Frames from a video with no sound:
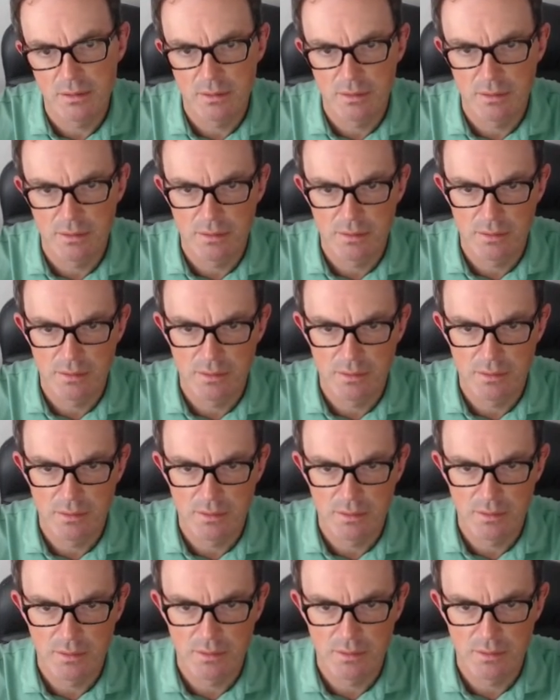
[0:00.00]

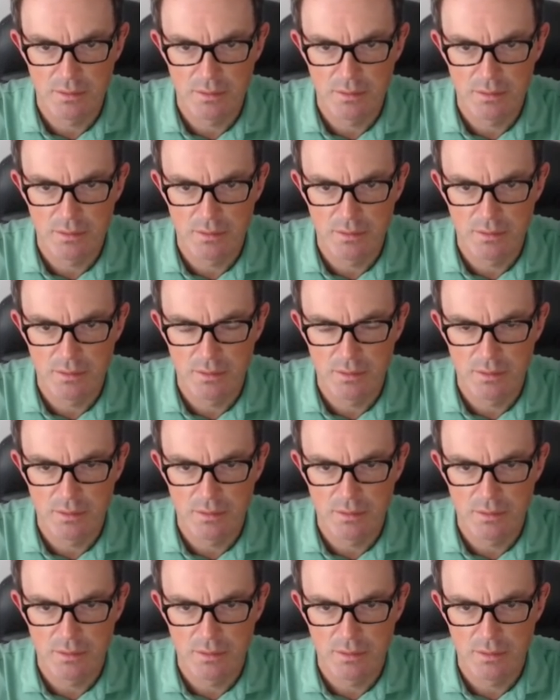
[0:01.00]

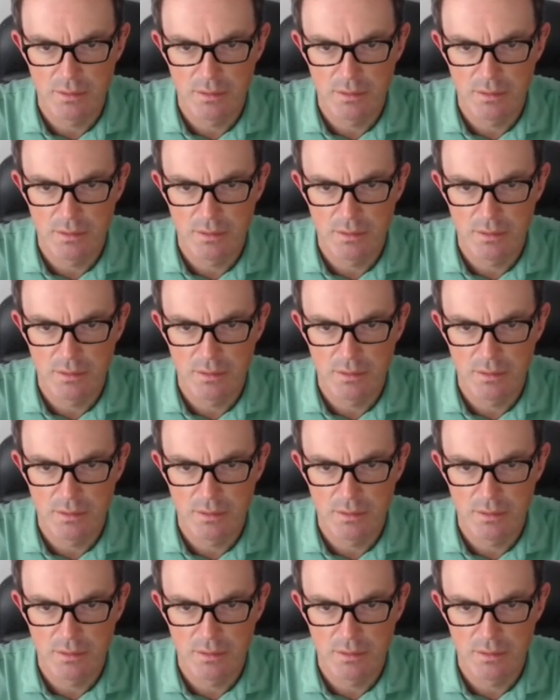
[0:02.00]
Nobody speaks.